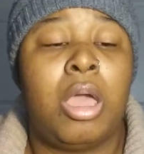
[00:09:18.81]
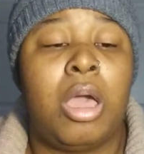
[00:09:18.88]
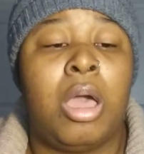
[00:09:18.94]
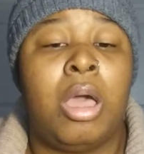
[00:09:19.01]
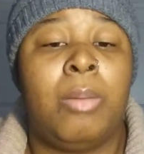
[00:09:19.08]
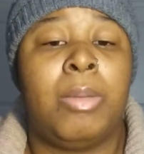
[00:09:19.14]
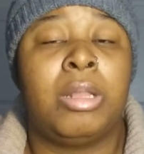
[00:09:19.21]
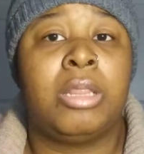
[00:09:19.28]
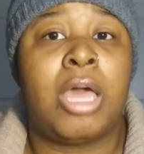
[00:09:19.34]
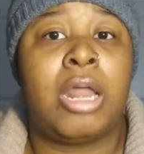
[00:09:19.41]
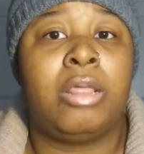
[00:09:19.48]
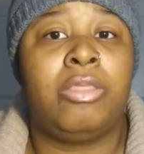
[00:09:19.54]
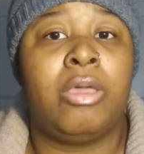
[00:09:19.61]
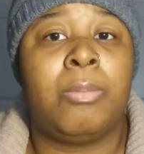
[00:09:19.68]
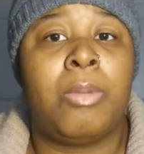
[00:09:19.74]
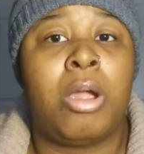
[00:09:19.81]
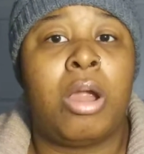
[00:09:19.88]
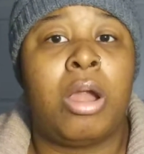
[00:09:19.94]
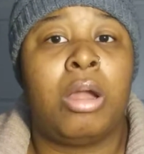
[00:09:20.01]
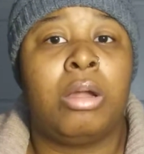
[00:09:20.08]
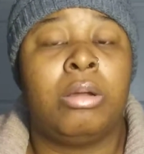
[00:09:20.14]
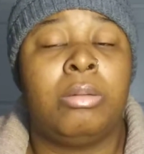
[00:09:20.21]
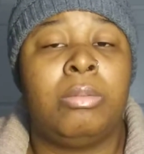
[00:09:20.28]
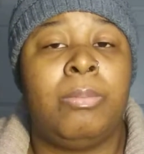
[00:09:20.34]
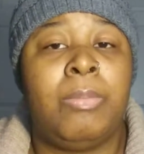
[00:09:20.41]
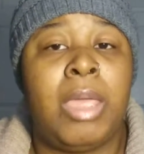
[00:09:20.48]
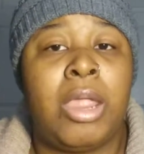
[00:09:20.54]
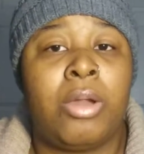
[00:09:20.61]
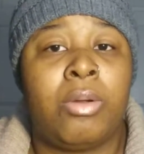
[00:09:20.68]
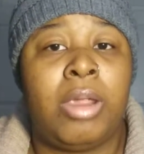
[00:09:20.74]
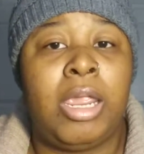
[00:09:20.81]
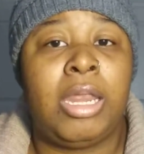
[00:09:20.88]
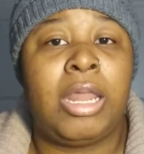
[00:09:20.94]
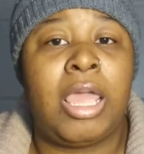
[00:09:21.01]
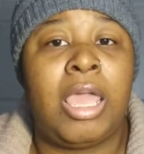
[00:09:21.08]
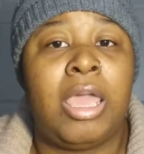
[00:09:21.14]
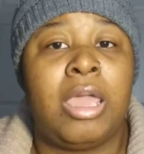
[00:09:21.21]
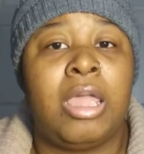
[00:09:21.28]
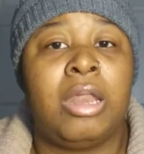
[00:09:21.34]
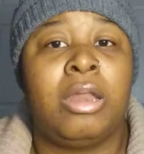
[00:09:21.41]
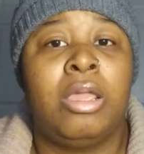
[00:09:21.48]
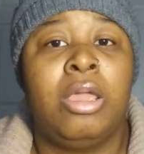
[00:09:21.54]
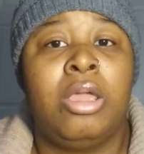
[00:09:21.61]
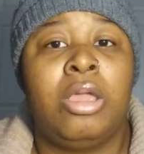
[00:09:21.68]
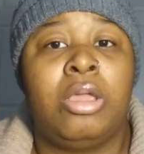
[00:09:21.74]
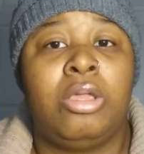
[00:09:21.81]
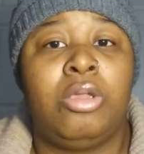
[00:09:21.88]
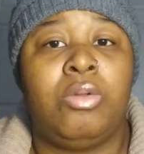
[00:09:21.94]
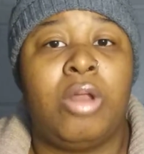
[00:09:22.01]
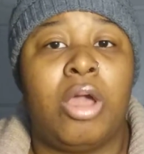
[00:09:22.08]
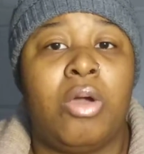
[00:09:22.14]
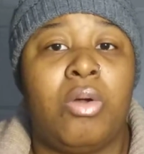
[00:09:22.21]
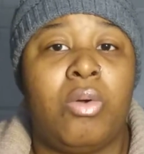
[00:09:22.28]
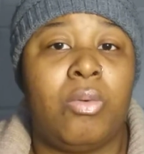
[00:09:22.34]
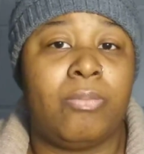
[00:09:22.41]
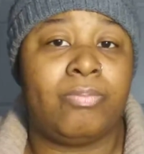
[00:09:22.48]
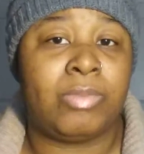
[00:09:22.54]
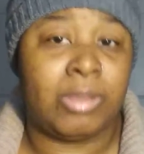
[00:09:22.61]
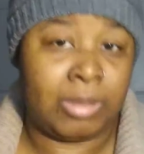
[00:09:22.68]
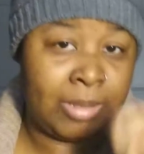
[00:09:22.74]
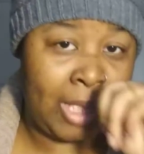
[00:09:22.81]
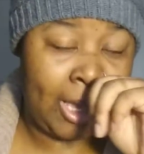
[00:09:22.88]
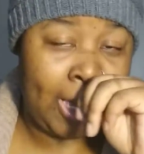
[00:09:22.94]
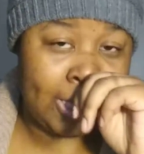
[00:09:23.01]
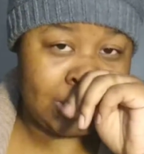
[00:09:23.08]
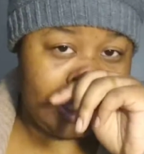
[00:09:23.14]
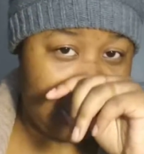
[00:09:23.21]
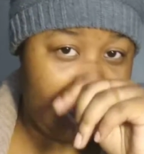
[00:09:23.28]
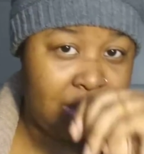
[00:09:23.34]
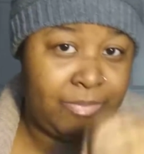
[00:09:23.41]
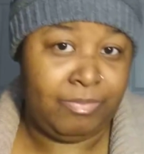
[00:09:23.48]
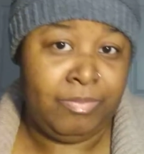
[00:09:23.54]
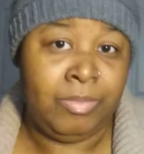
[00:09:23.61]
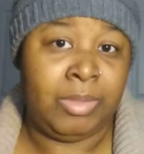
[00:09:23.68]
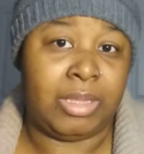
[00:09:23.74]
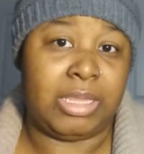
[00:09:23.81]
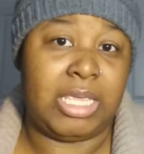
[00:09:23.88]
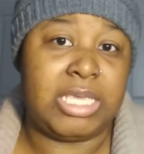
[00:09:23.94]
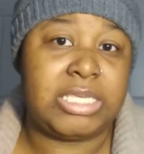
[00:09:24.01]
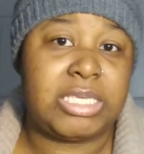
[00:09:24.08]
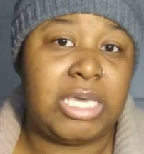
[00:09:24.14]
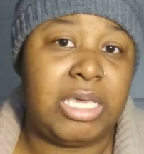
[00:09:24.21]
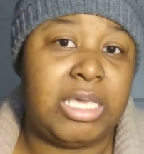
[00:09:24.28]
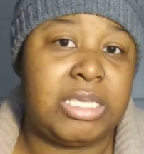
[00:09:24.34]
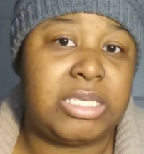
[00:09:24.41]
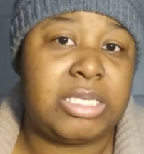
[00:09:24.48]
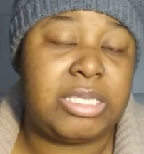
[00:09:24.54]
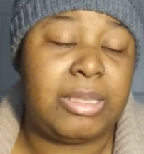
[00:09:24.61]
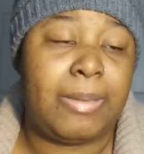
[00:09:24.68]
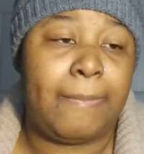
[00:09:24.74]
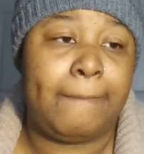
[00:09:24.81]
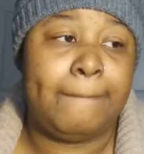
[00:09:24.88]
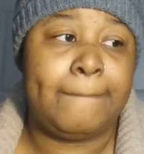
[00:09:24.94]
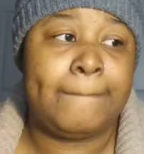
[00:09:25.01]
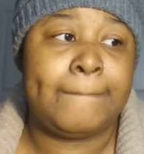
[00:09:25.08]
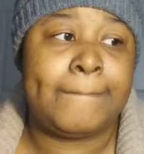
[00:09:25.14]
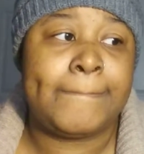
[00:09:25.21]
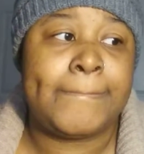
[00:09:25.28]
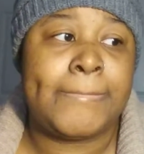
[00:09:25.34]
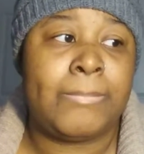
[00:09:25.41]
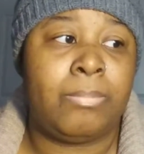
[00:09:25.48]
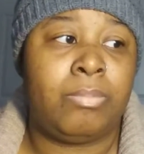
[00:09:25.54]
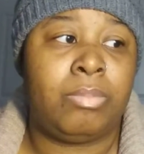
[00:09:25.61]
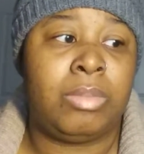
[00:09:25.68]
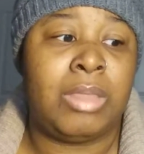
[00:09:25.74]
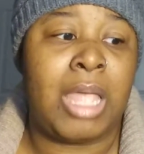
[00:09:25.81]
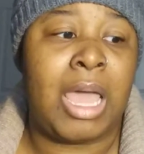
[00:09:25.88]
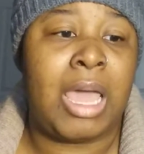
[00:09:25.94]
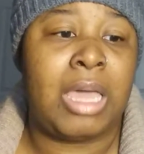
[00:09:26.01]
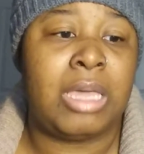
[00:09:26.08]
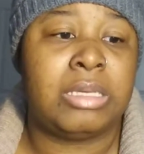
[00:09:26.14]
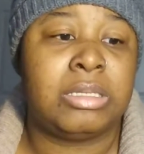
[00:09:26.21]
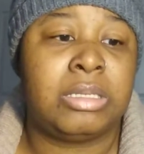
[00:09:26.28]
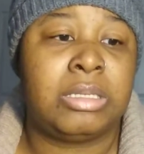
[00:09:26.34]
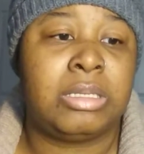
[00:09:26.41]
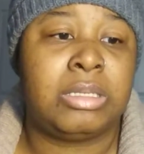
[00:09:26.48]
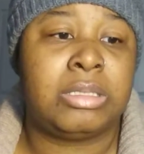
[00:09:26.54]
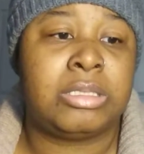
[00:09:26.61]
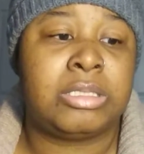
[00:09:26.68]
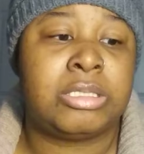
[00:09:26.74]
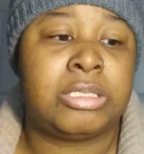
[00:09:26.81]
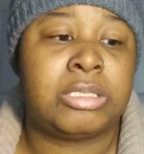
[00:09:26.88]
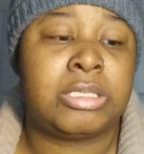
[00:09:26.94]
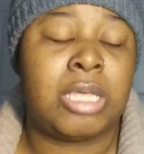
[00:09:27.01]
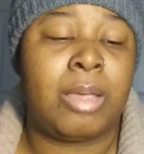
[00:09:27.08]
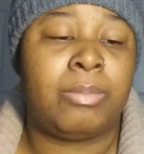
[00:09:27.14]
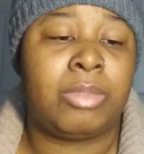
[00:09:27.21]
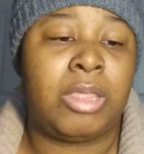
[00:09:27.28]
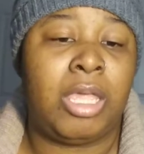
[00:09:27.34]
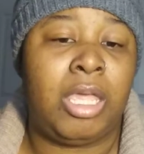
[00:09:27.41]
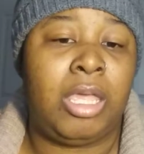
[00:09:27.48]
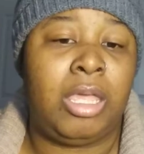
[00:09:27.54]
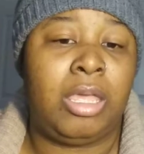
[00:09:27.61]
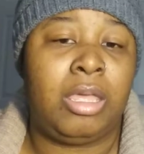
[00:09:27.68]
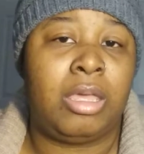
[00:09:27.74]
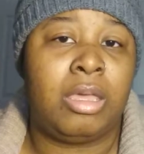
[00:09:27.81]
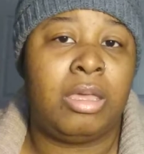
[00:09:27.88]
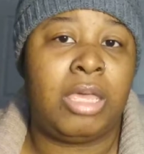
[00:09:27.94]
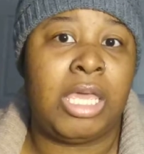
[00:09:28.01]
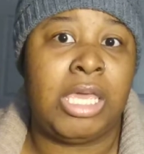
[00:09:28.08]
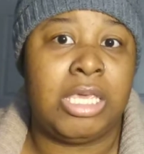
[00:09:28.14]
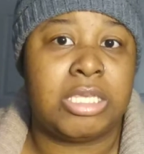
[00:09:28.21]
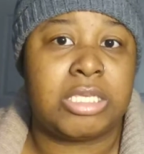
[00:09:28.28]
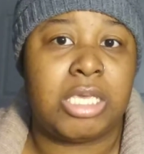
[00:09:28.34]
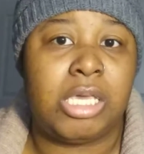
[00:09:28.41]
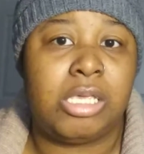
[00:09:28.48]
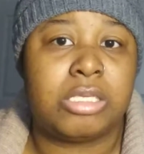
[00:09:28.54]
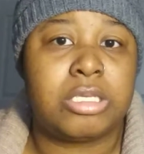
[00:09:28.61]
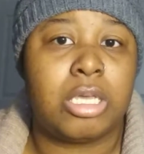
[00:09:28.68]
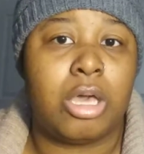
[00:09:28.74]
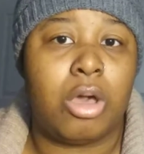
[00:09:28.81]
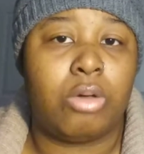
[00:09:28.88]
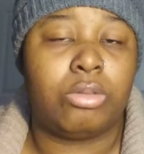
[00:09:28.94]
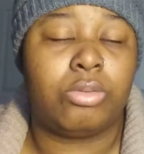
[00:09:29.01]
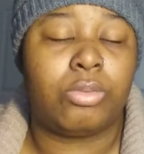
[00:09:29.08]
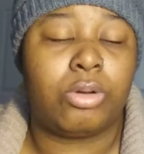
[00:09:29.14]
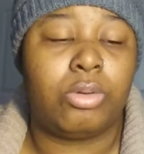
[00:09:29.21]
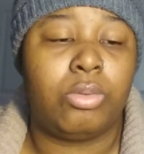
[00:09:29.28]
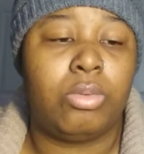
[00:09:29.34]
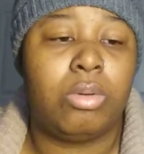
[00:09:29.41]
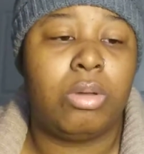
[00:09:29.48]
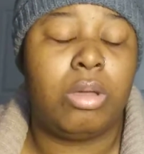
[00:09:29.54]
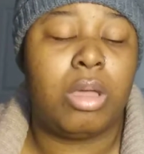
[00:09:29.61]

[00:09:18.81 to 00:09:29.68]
A lot of them are married, and, you know, like I said, this is not something easy to go through.